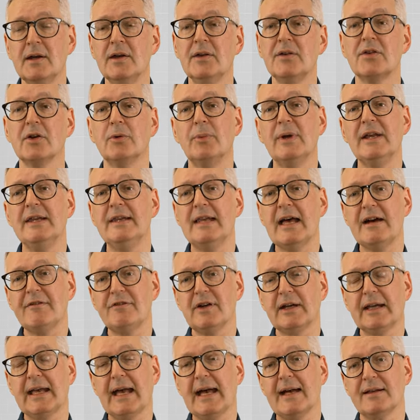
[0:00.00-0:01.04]
So we never
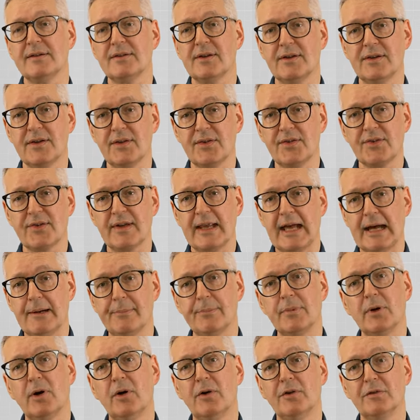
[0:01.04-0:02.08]
get to the step
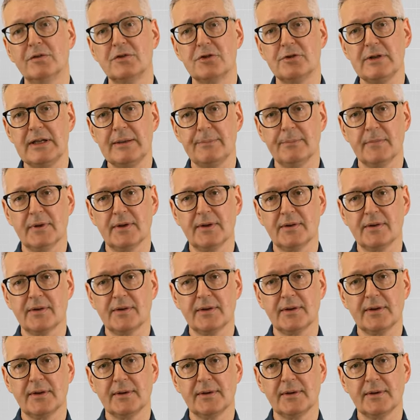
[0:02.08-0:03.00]
of treatment.